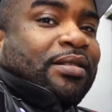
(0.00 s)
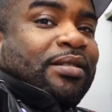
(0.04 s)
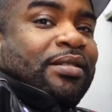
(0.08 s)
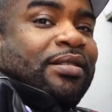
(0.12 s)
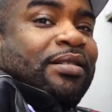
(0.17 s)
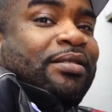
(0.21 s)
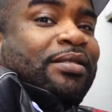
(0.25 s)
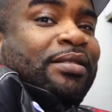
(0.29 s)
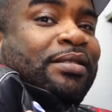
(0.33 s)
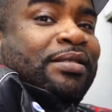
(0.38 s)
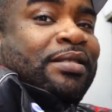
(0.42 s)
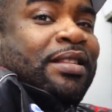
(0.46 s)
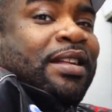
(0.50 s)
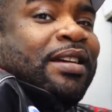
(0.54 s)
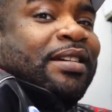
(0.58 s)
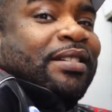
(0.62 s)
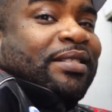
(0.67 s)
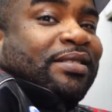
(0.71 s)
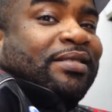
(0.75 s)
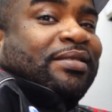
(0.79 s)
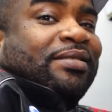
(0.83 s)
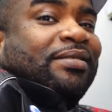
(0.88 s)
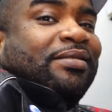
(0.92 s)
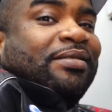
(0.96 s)
This is
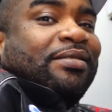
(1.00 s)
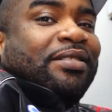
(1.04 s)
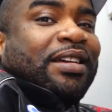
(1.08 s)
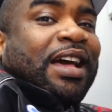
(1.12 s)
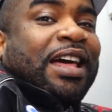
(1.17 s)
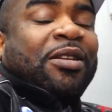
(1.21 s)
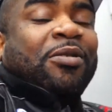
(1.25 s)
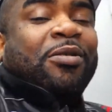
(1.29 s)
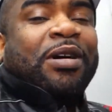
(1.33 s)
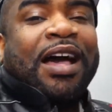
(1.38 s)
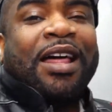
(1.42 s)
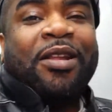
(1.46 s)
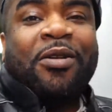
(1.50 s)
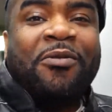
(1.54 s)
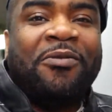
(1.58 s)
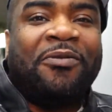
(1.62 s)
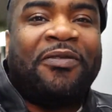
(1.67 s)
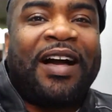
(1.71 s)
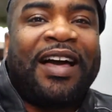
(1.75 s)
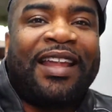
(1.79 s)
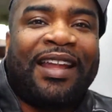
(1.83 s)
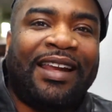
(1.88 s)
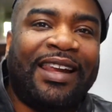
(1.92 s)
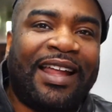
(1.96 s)
nice. I don't
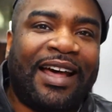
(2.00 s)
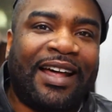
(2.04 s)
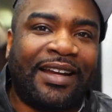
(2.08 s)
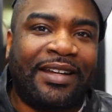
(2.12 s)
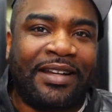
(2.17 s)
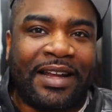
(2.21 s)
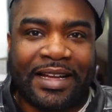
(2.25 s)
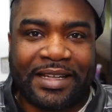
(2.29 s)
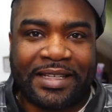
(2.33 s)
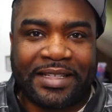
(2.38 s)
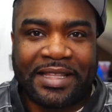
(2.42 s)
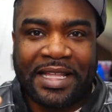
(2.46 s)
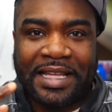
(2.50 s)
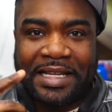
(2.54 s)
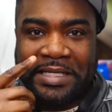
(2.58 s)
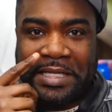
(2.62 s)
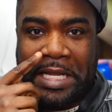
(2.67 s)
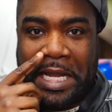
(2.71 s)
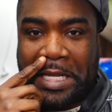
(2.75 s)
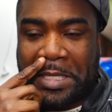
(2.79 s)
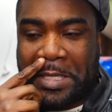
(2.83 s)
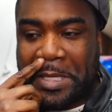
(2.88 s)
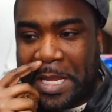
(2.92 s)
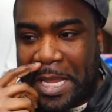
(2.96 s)
find a lot of nice things,
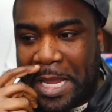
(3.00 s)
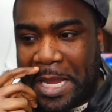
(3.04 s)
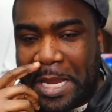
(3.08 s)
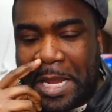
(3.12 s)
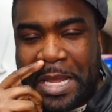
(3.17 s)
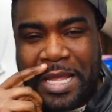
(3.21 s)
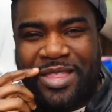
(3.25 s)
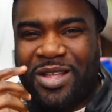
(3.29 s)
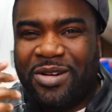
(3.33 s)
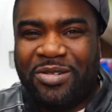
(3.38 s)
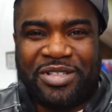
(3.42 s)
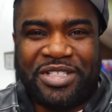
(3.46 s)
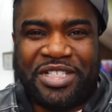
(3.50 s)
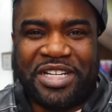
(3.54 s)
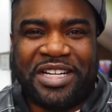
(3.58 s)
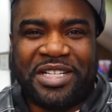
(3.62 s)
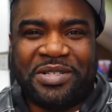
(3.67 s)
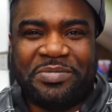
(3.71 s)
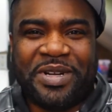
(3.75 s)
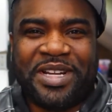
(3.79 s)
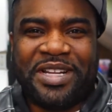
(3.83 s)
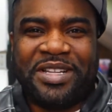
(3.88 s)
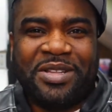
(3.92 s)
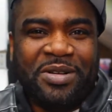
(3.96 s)
guys, okay? Don't
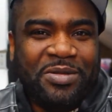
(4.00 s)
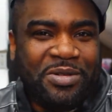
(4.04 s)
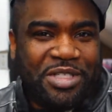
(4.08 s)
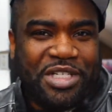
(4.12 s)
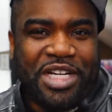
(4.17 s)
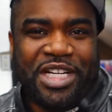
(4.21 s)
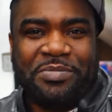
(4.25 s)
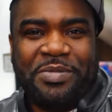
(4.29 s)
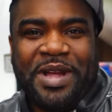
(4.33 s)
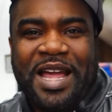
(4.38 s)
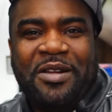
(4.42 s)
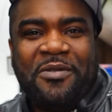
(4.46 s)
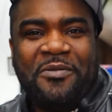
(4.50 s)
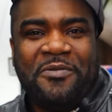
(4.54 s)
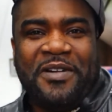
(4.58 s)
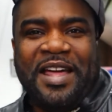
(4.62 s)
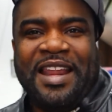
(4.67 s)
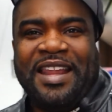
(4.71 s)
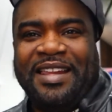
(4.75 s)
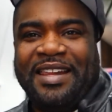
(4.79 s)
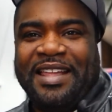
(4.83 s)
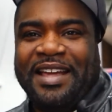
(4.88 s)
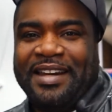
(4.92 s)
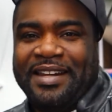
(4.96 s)
judge me. Don't judge me. I don't
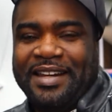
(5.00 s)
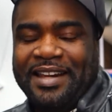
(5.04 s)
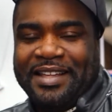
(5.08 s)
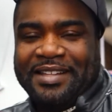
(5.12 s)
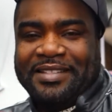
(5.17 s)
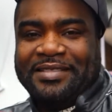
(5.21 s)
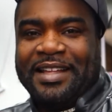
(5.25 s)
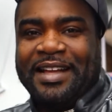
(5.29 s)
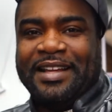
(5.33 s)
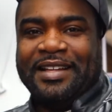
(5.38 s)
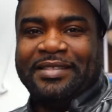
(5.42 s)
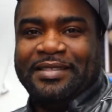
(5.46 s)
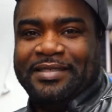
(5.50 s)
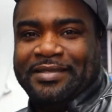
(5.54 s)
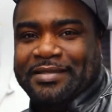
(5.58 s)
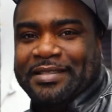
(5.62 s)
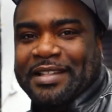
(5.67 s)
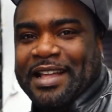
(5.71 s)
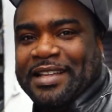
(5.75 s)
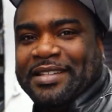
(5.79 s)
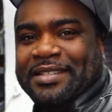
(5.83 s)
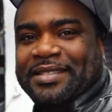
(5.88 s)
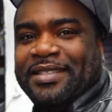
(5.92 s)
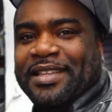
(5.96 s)
find a lot of like
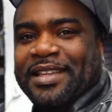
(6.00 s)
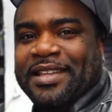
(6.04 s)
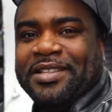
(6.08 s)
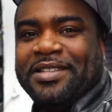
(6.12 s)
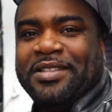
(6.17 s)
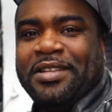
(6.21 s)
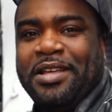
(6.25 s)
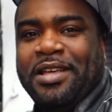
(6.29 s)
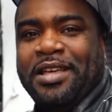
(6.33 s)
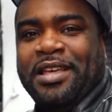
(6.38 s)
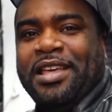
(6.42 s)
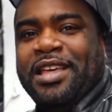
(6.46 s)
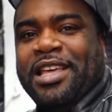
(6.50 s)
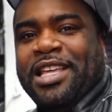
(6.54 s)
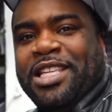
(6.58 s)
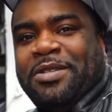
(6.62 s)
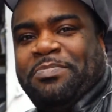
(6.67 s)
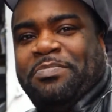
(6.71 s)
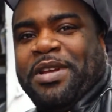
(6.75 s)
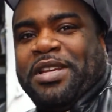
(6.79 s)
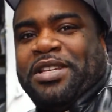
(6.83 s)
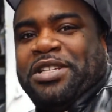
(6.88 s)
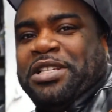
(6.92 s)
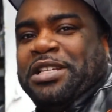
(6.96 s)
nice things,
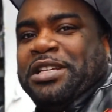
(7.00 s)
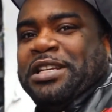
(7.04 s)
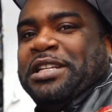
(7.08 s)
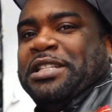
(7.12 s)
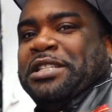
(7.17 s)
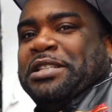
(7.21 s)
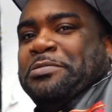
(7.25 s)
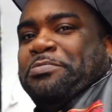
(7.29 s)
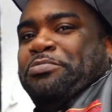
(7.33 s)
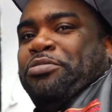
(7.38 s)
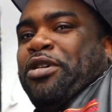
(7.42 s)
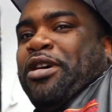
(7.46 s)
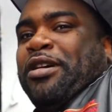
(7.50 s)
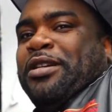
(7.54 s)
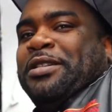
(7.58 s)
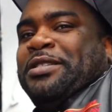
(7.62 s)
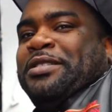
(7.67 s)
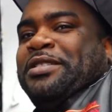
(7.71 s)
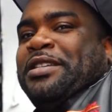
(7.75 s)
especially in the part of